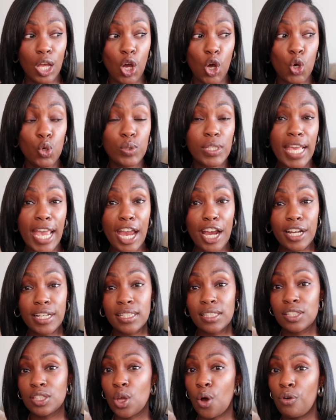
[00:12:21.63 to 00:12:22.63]
whose hair
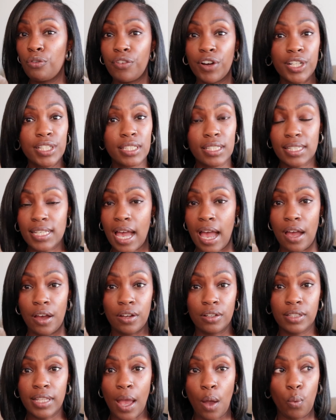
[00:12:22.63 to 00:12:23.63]
is so
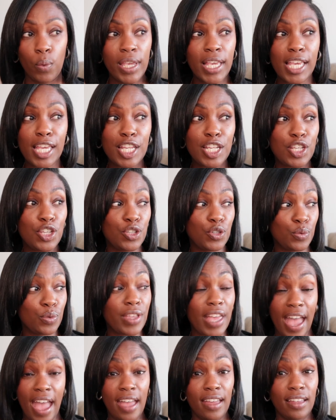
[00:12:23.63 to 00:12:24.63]
versatile that we can do
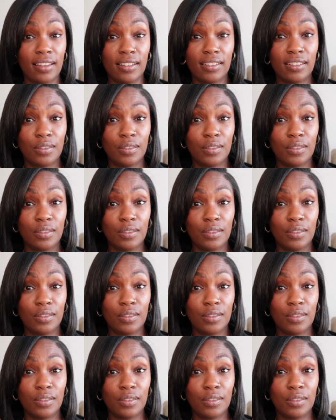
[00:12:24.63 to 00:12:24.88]
that.